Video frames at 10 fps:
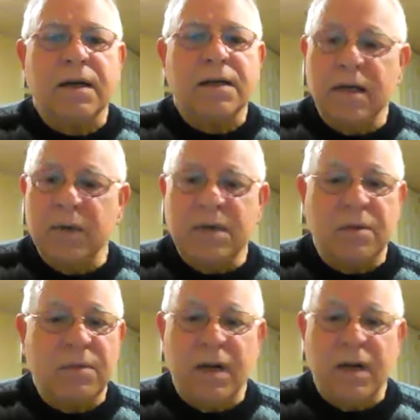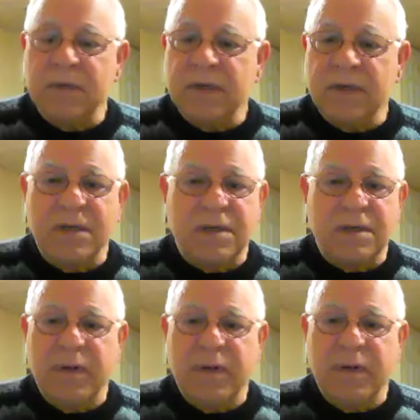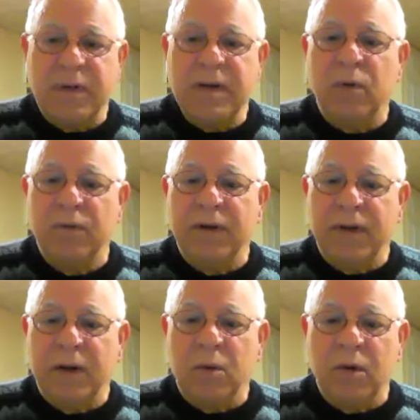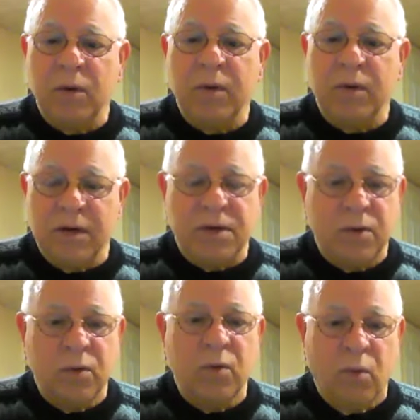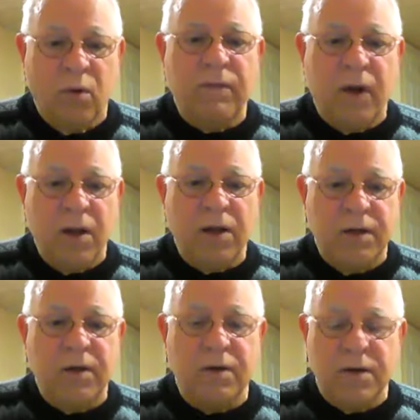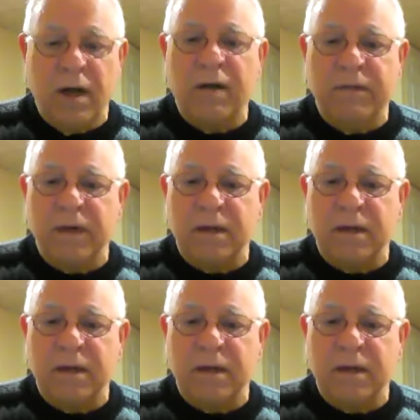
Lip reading: Yes, they did, but sometimes these people that they were doing this to were volunteers,